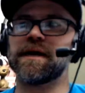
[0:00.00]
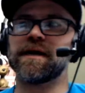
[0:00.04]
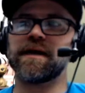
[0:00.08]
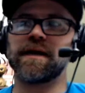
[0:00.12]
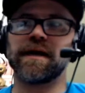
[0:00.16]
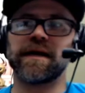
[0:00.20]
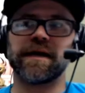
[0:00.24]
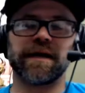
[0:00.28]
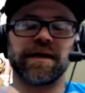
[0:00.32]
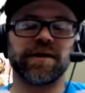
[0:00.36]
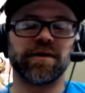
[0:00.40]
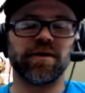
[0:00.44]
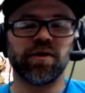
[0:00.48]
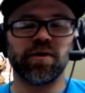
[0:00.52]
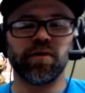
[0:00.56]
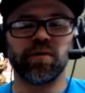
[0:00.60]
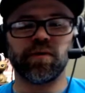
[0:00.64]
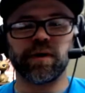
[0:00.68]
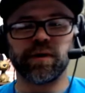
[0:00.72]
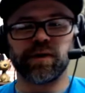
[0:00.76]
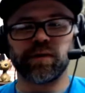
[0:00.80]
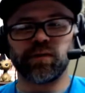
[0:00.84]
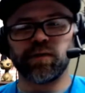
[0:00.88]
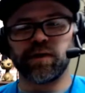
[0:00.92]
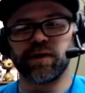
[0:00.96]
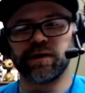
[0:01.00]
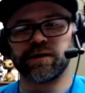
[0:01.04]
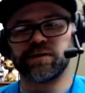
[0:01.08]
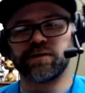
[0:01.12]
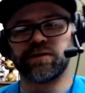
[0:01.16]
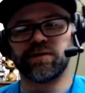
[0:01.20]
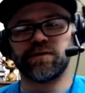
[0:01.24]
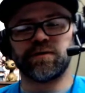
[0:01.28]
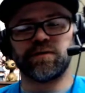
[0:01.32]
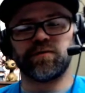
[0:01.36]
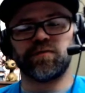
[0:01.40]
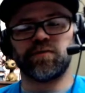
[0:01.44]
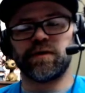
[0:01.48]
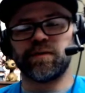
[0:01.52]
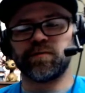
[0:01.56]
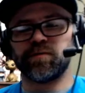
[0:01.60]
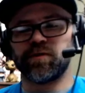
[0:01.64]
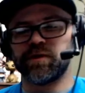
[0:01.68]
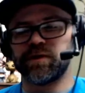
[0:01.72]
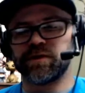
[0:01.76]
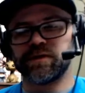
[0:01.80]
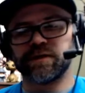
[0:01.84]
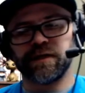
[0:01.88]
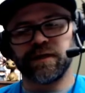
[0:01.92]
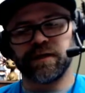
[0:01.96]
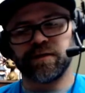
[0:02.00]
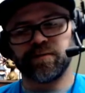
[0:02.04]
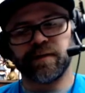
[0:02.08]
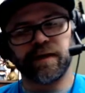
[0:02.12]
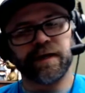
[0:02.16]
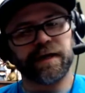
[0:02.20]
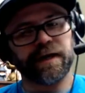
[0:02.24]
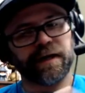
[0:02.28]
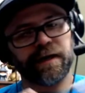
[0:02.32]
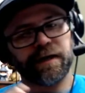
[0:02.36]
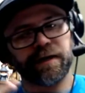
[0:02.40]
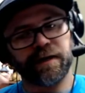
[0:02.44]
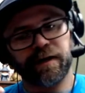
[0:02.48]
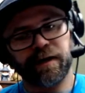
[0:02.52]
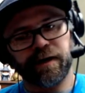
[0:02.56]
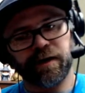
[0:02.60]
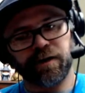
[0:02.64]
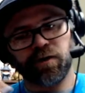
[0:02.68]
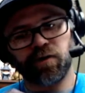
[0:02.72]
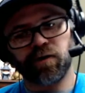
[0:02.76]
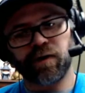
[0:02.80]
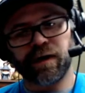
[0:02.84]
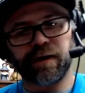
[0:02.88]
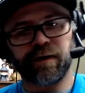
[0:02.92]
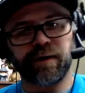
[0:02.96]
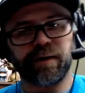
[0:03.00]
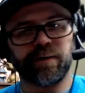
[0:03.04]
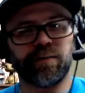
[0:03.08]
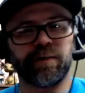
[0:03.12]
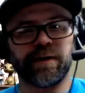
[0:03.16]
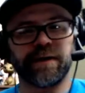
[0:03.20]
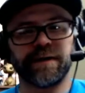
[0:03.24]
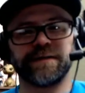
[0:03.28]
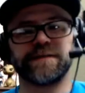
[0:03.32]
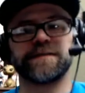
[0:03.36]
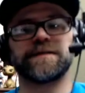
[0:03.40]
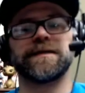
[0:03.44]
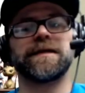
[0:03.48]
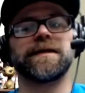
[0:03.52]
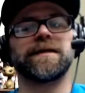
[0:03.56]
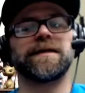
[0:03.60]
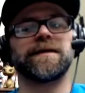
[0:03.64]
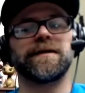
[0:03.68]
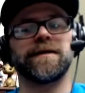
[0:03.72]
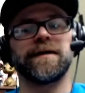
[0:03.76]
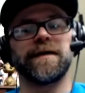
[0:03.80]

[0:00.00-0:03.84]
and I know what I'm going to say in my head, and I know how I want to say it,